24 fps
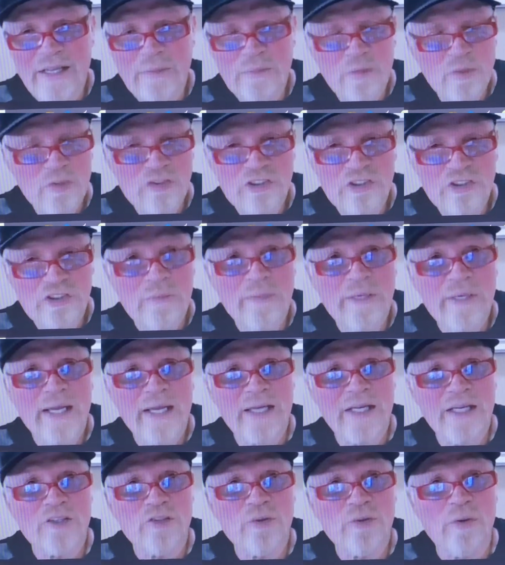immune system can't
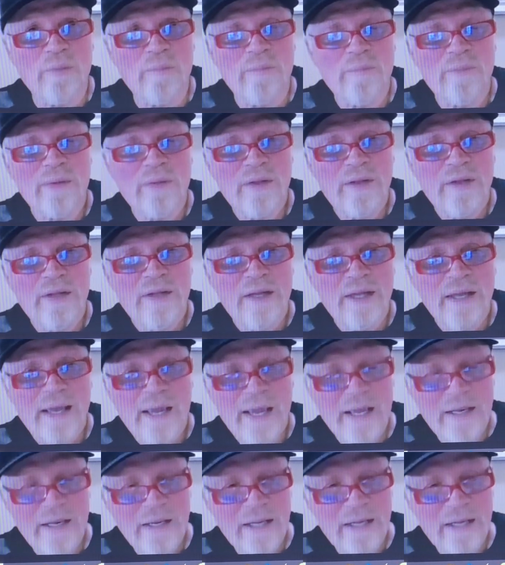get to them.